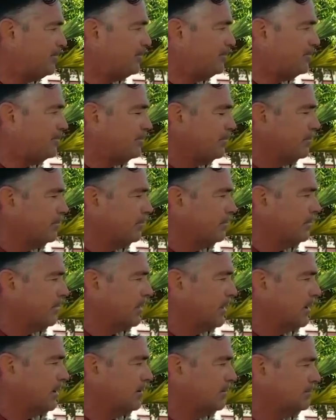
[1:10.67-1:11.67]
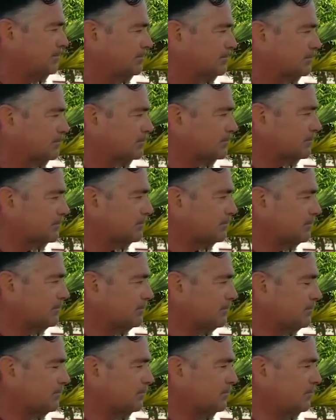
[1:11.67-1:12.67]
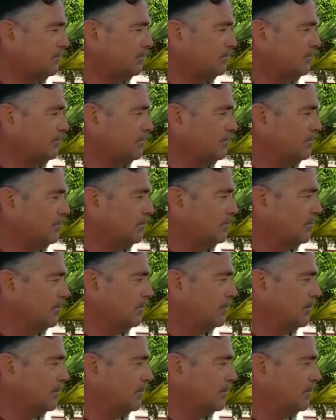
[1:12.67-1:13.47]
No words are spoken by the person on screen.